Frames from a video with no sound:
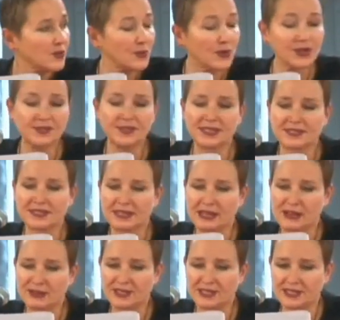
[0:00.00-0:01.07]
Work thus
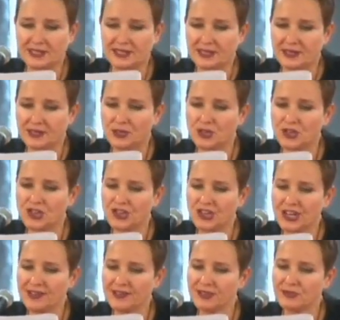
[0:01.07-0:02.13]
allows us to
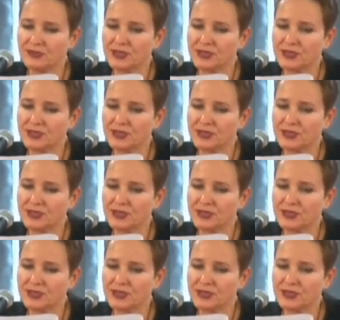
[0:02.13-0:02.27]
share in the